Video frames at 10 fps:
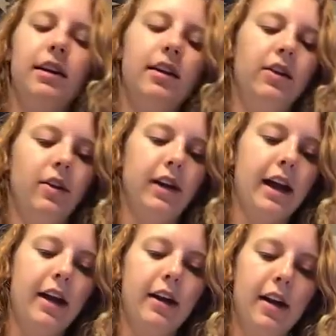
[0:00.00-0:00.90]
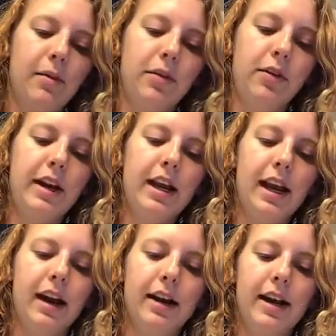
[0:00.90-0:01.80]
So I counted up 3 and
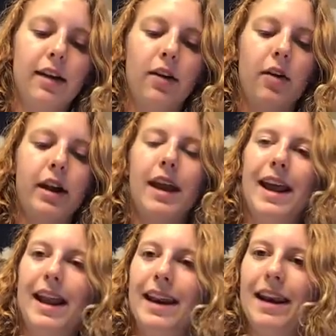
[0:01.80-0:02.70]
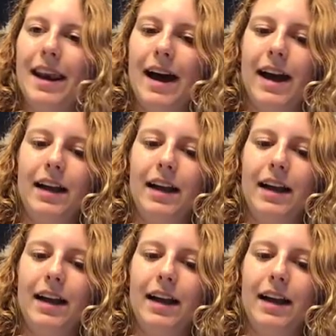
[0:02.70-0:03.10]
I landed on 9.